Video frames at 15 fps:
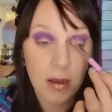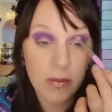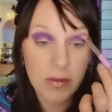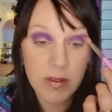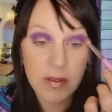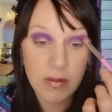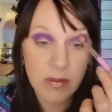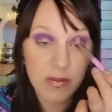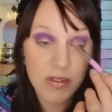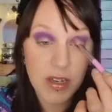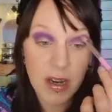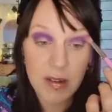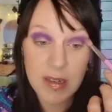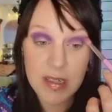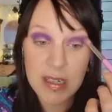other sort of
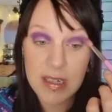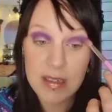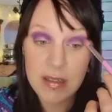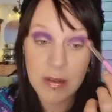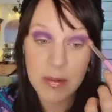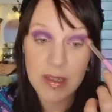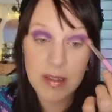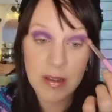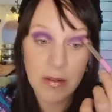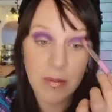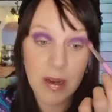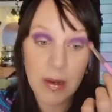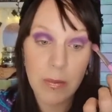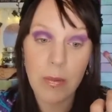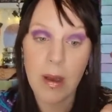charities, so it's a
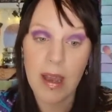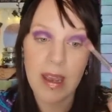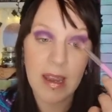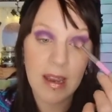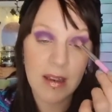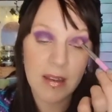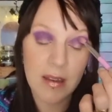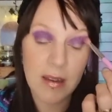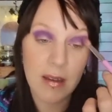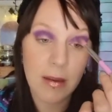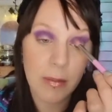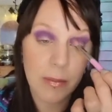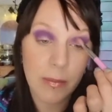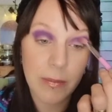great way to,